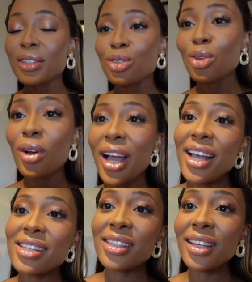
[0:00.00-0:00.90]
So
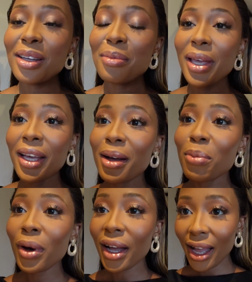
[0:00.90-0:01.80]
guys, give
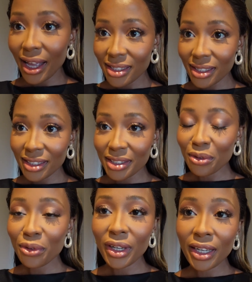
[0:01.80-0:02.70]
makeup worker. I did it
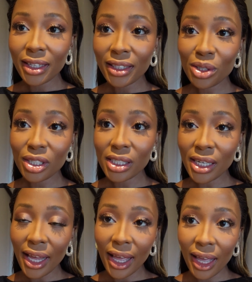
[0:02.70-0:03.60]
differently
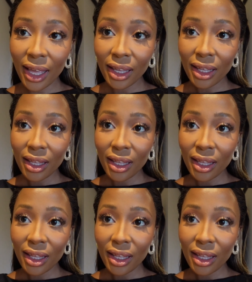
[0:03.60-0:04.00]
today.